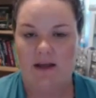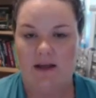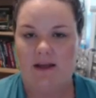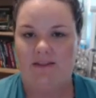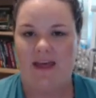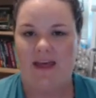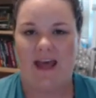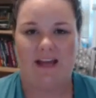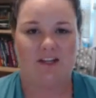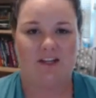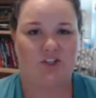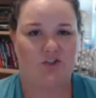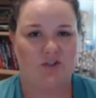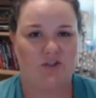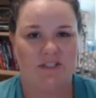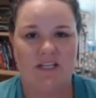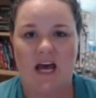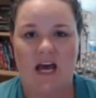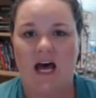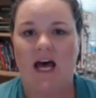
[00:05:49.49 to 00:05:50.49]
The extra
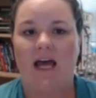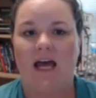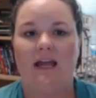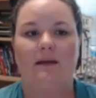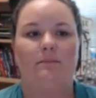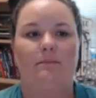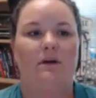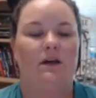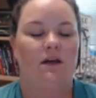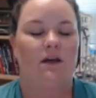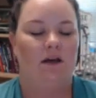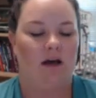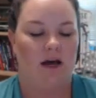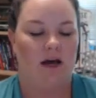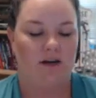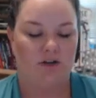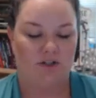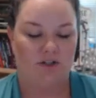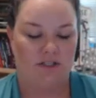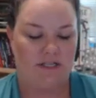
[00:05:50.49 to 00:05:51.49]
time,
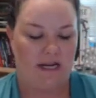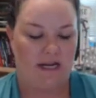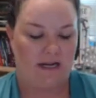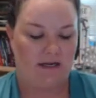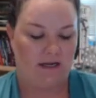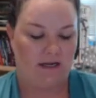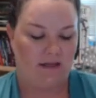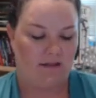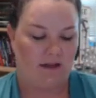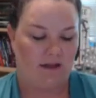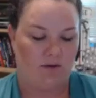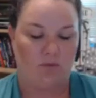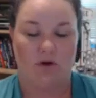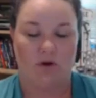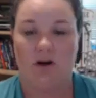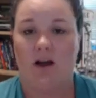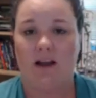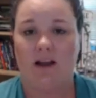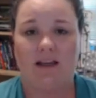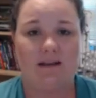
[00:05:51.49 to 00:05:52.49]
understanding that we're
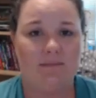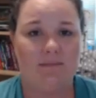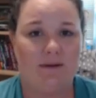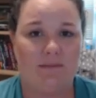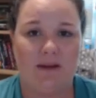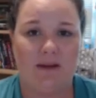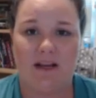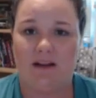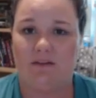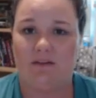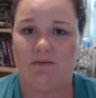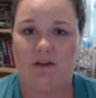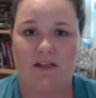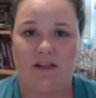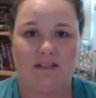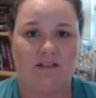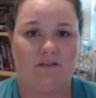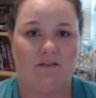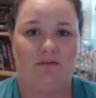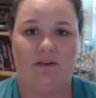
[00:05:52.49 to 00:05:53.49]
not going to be meeting
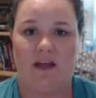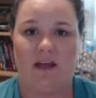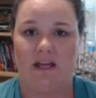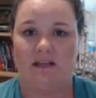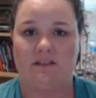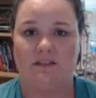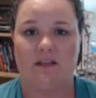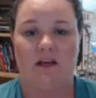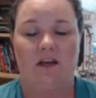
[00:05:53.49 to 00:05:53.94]
face to face.